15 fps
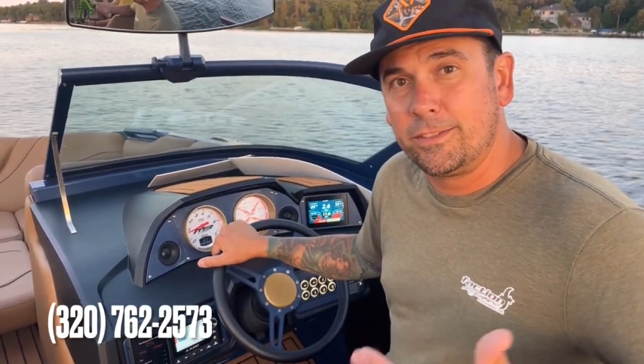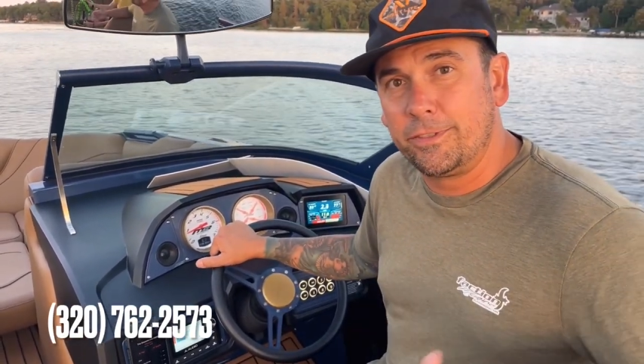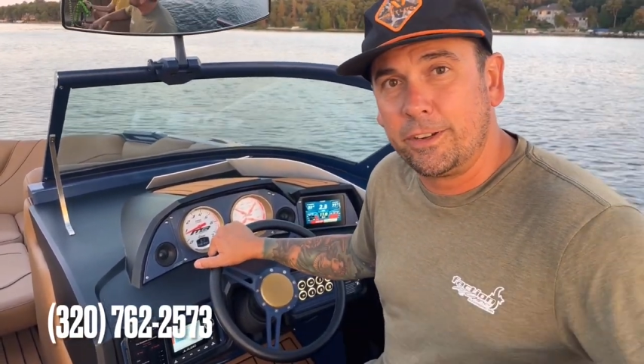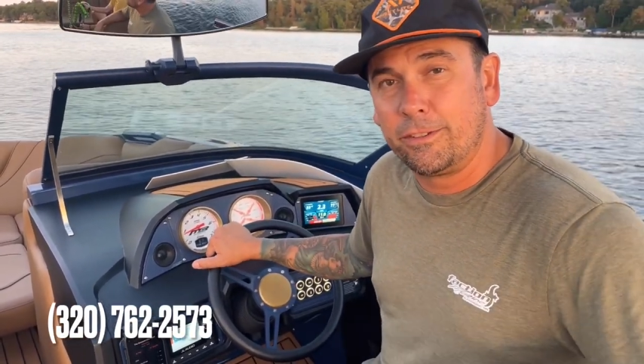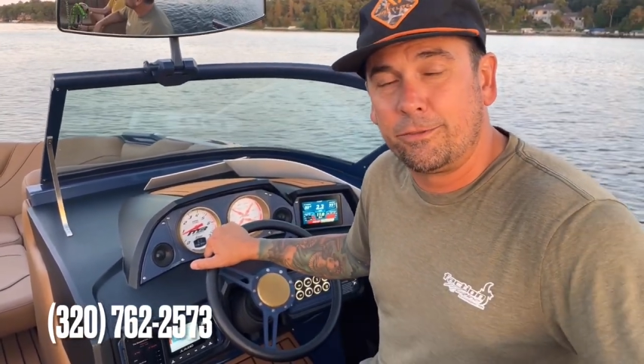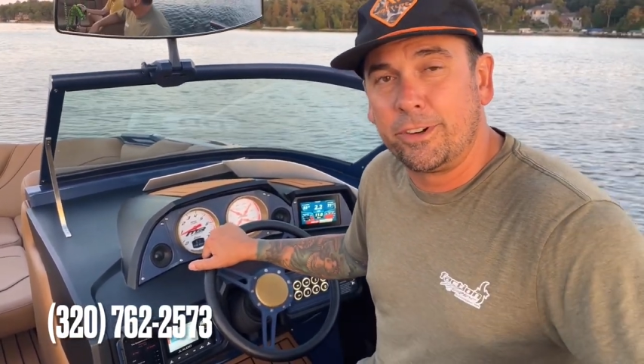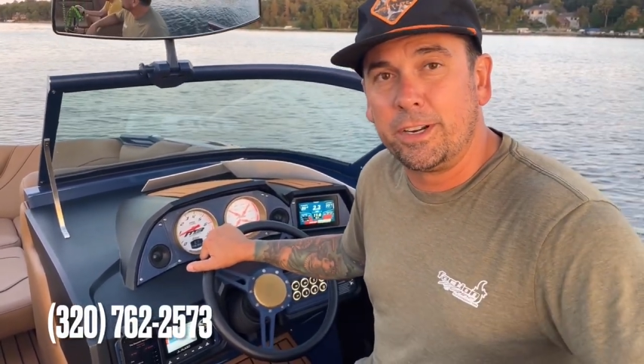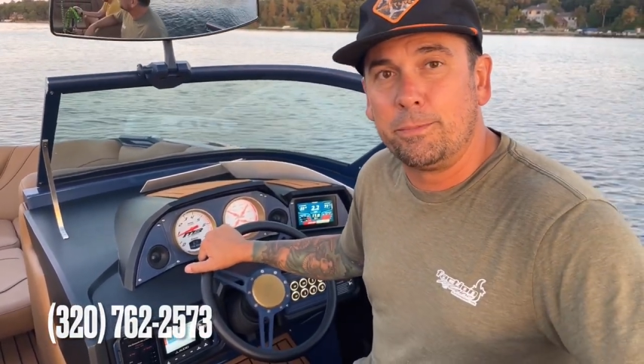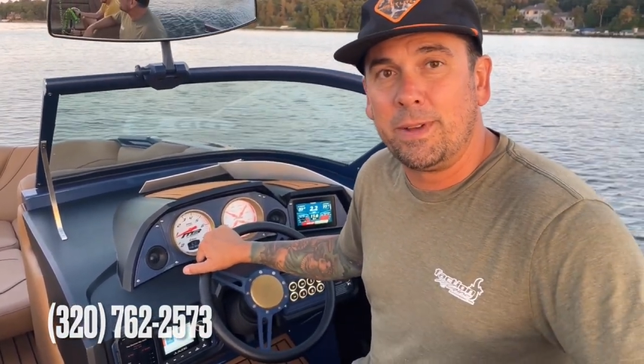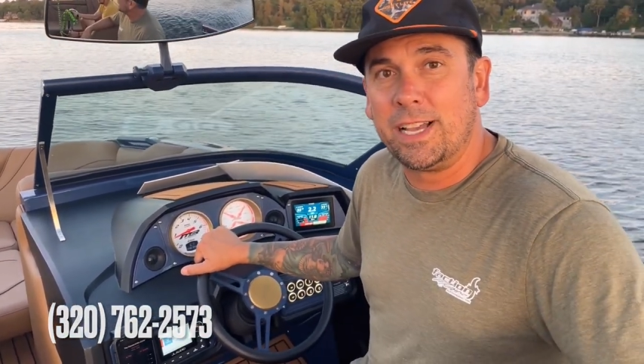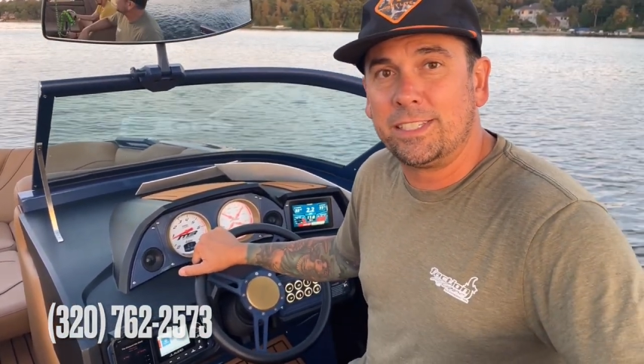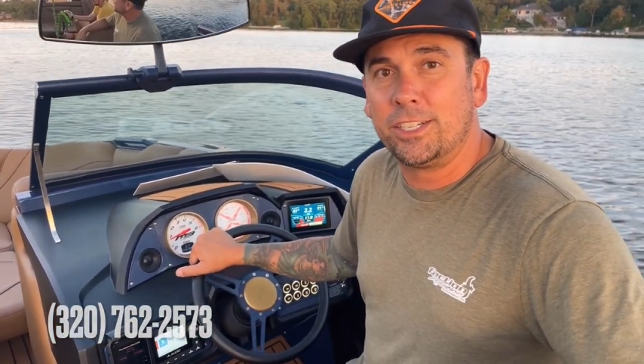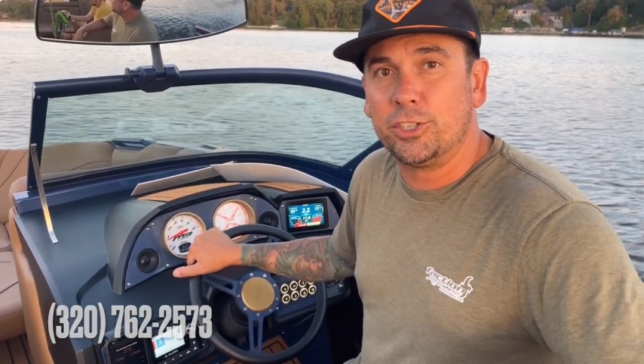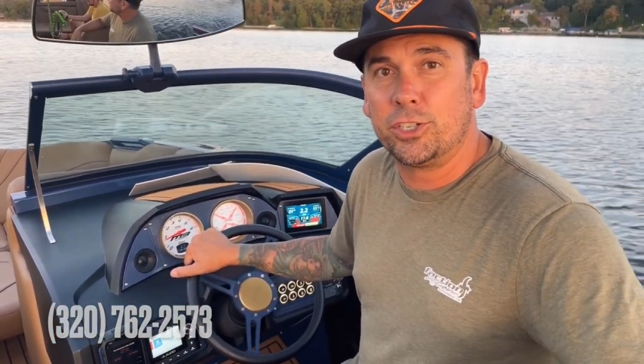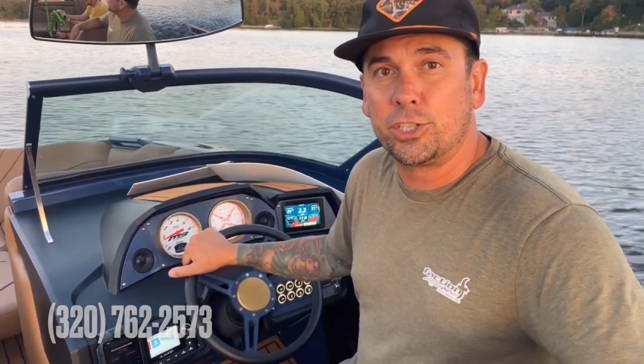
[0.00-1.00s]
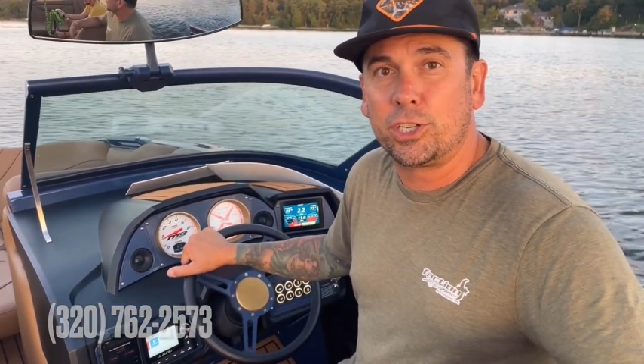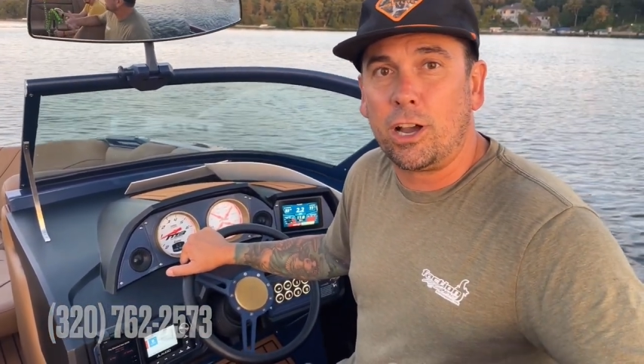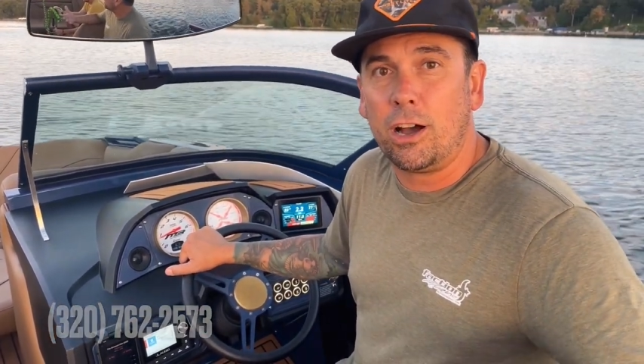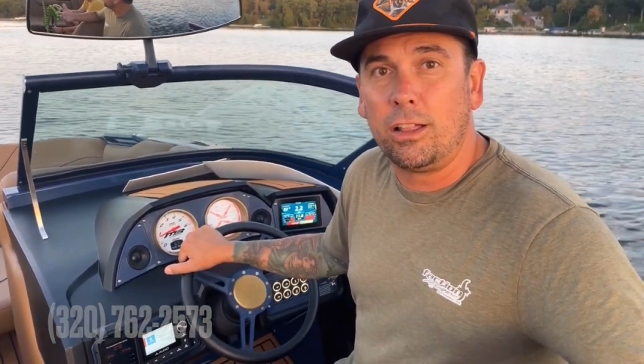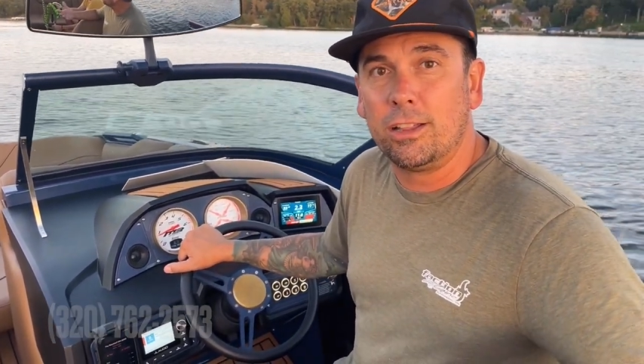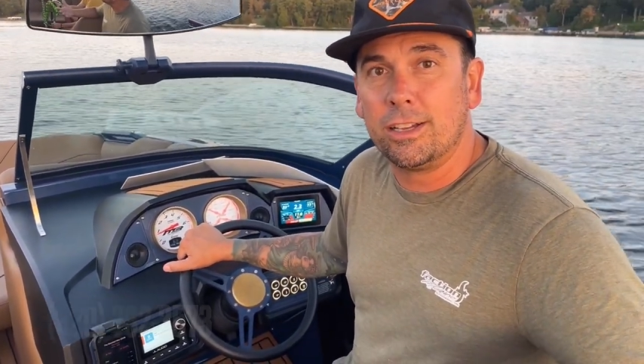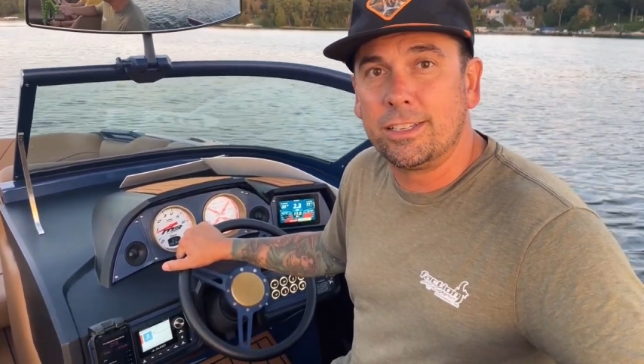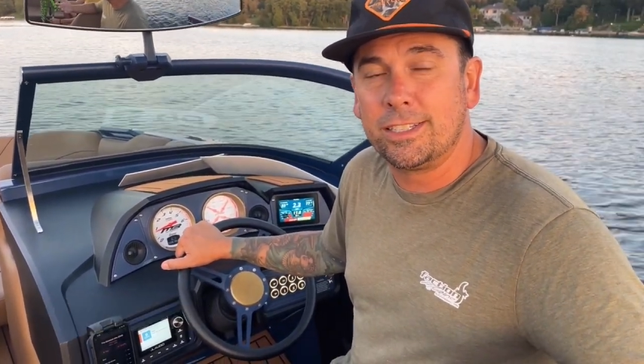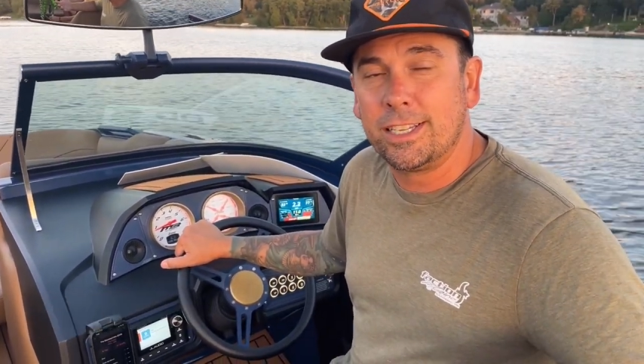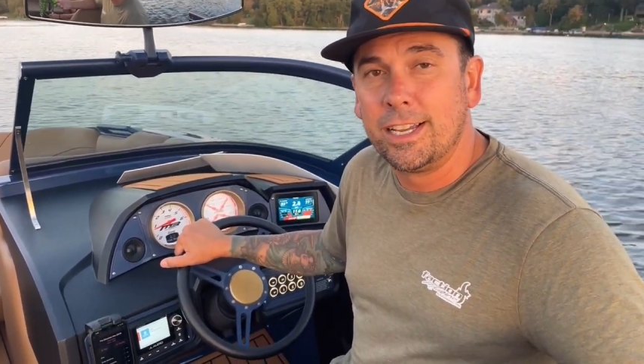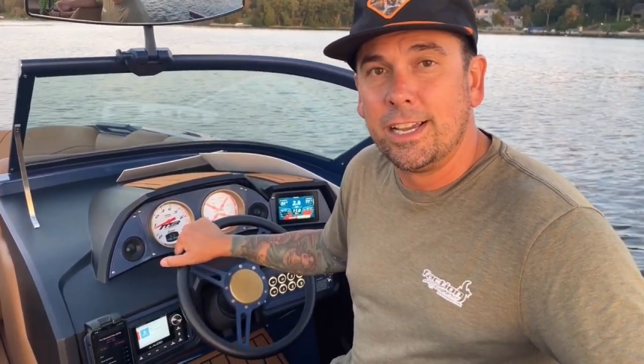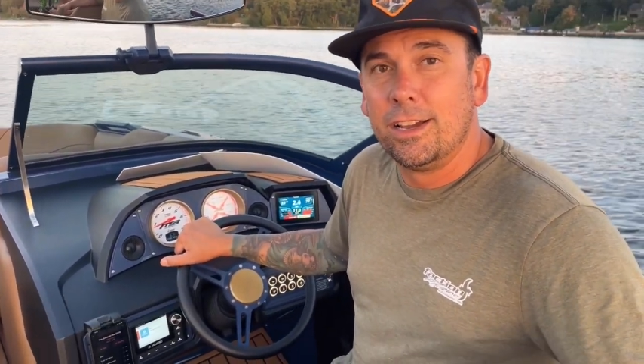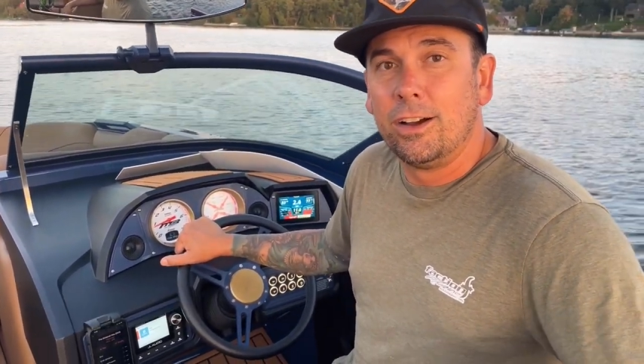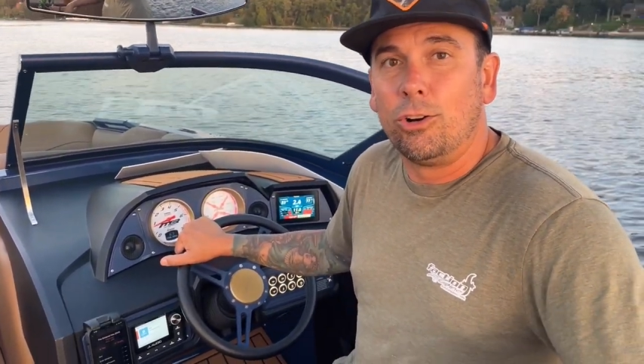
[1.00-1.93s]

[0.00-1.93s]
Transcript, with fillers: feel free to message us, call us,